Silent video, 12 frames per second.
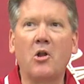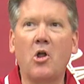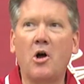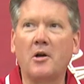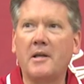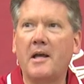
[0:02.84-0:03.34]
a
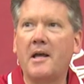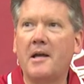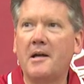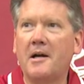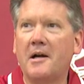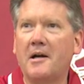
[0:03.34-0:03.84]
long
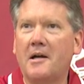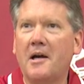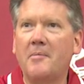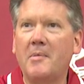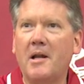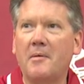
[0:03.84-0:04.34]
day
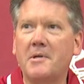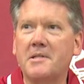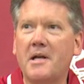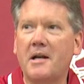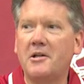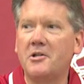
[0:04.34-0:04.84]
coming. I'm
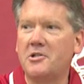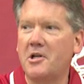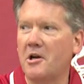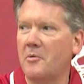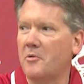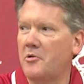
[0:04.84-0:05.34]
excited to
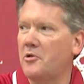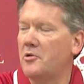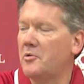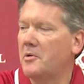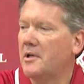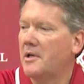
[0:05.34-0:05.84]
share with
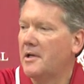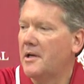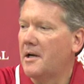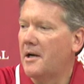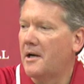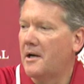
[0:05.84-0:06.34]
you
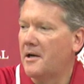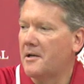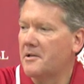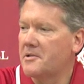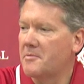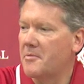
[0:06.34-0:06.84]

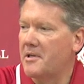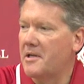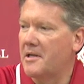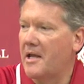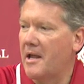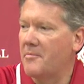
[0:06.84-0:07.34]
some of
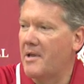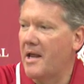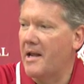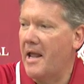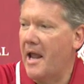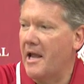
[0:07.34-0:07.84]
the game
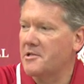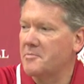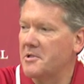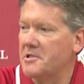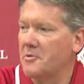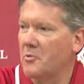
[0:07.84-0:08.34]
day
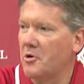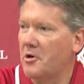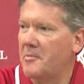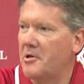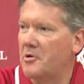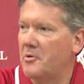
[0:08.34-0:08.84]
enhancements that we're
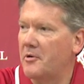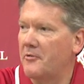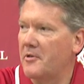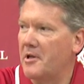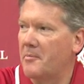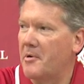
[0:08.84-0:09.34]
going to be doing
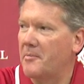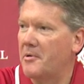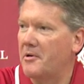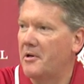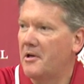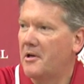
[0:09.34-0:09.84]
for the
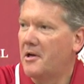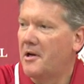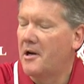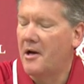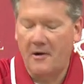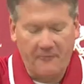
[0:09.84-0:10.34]
upcoming
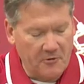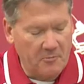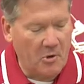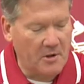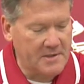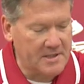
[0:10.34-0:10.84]

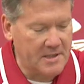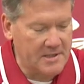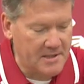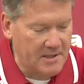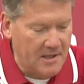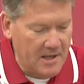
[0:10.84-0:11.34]
football
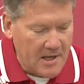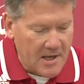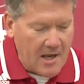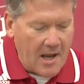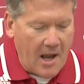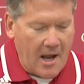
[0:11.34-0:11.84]
season.
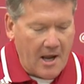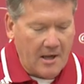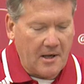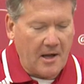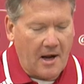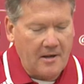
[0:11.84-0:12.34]

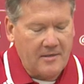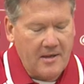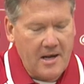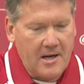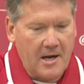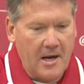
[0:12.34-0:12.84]
And I
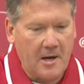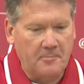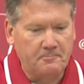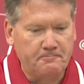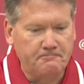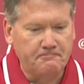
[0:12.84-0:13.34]
think,
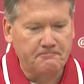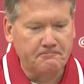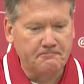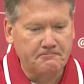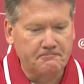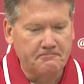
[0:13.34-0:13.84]
talk
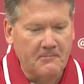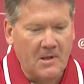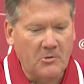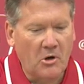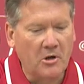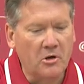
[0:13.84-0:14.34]

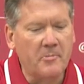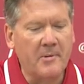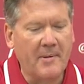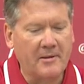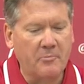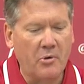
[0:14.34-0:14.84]
a little
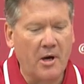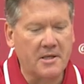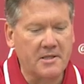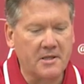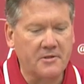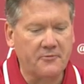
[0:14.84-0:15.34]
bit about the
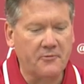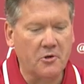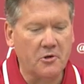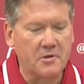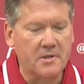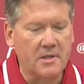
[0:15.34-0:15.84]
process
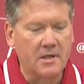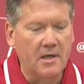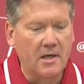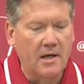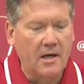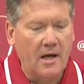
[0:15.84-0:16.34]
first.
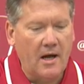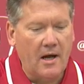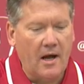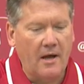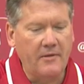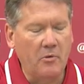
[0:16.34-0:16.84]

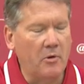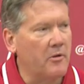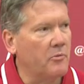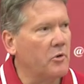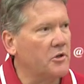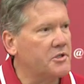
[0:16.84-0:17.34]
I think one of
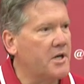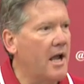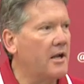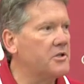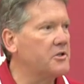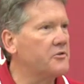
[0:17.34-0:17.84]
the real
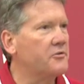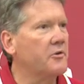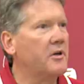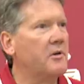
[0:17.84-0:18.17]
challenges for